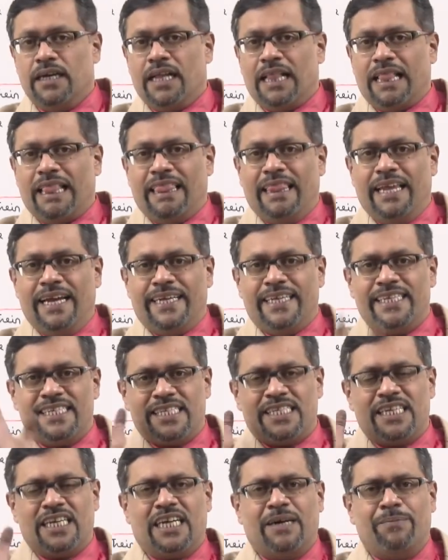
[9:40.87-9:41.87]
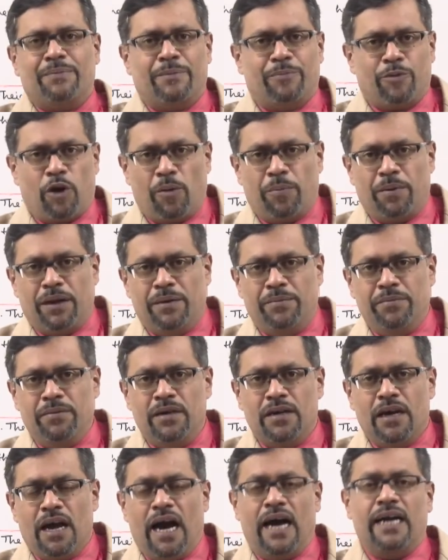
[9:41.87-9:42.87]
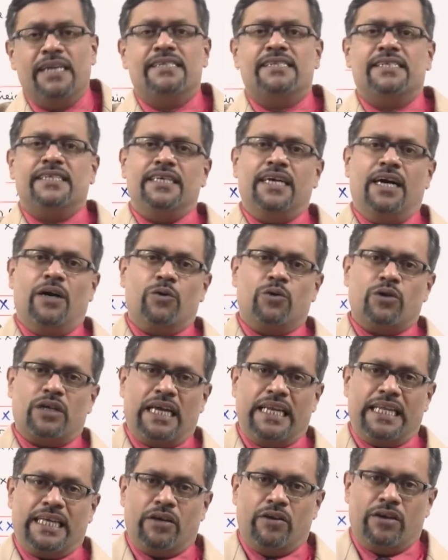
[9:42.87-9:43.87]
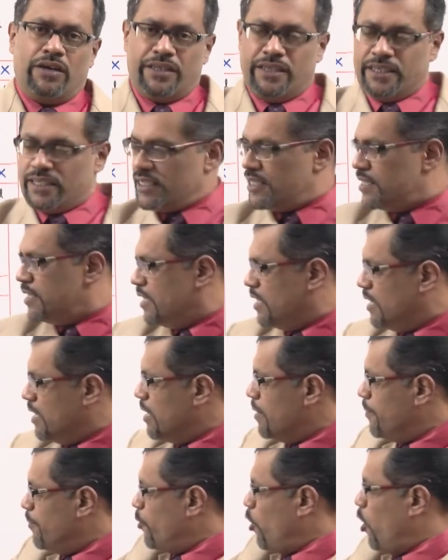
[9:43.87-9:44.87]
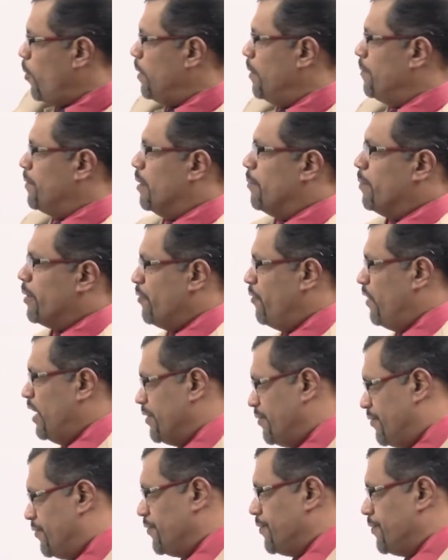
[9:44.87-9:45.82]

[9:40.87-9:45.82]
Let us take up a problem and see how to calculate this. Problem number 5.